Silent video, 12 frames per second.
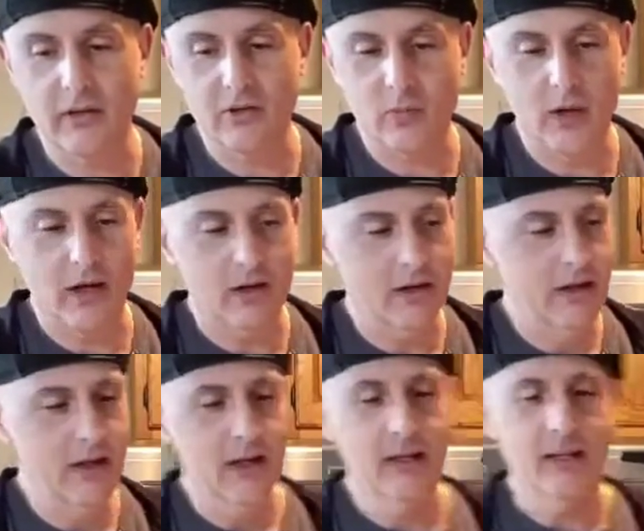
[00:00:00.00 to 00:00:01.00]
there as well.
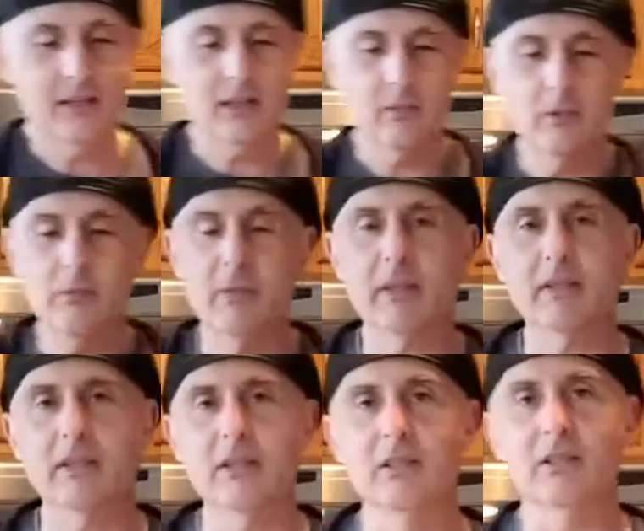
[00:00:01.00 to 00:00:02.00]
And that's going to be
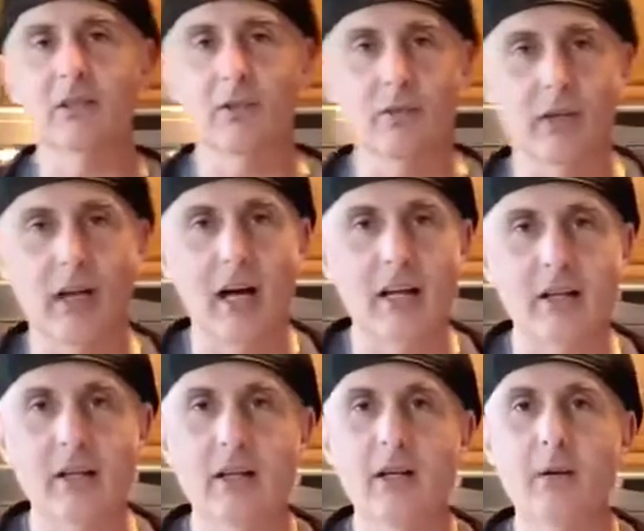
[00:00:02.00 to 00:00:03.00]
mixed into the
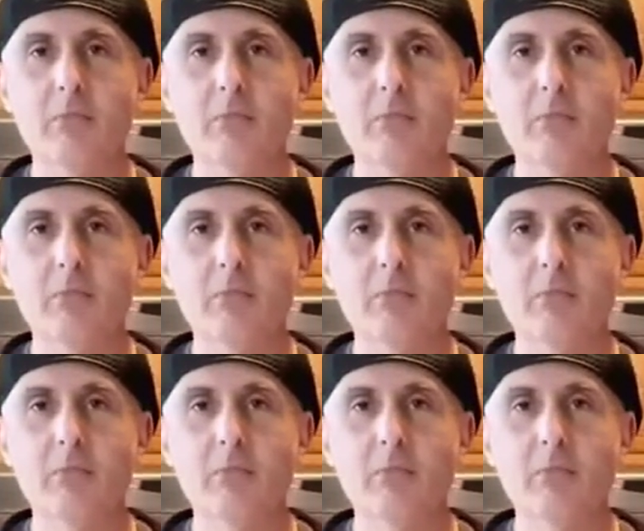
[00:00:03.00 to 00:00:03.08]
ricotta